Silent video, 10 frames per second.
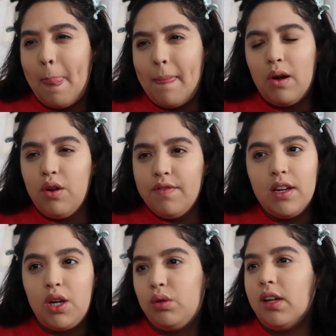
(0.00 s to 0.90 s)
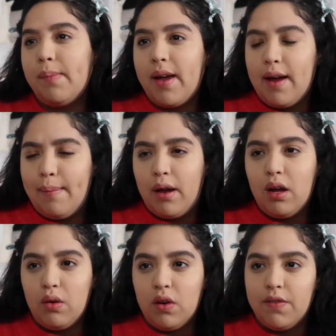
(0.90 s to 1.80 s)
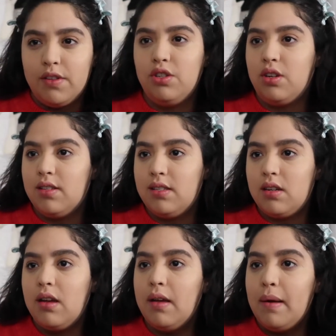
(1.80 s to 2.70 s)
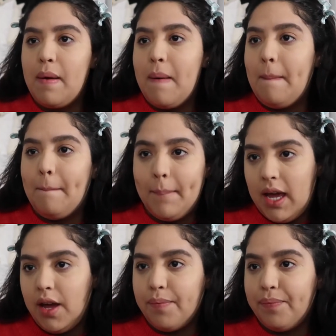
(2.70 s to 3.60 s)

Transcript: I don't know if I don't like my eyebrow or if it's just me.